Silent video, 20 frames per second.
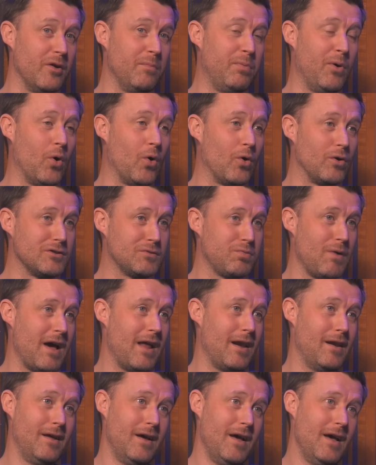rapport as
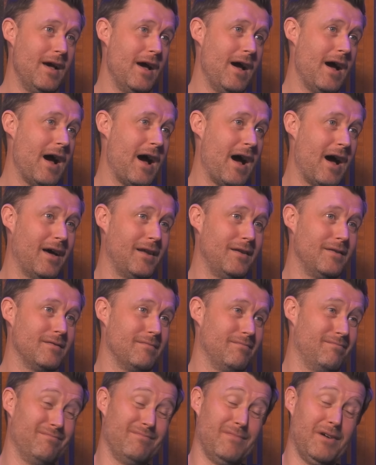well, and
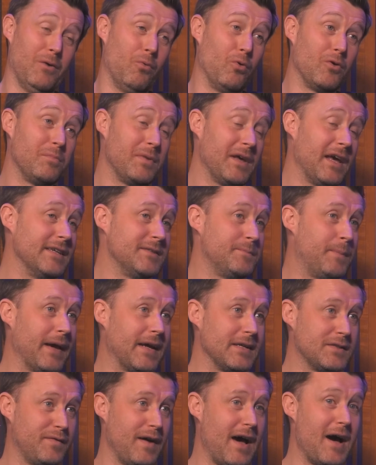I wouldn't be his
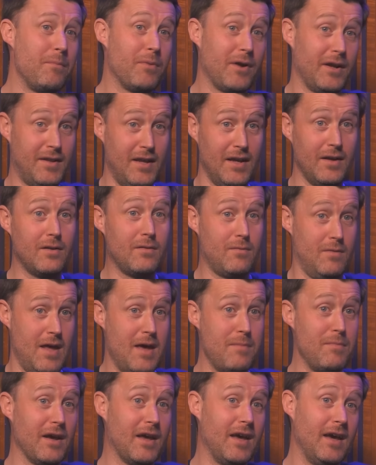biggest fan, but I think
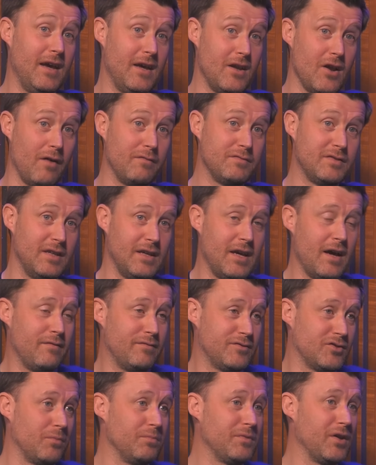him and Keane obviously have
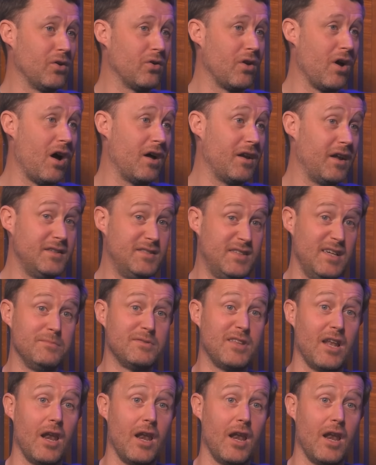yeah. something going on. He seems to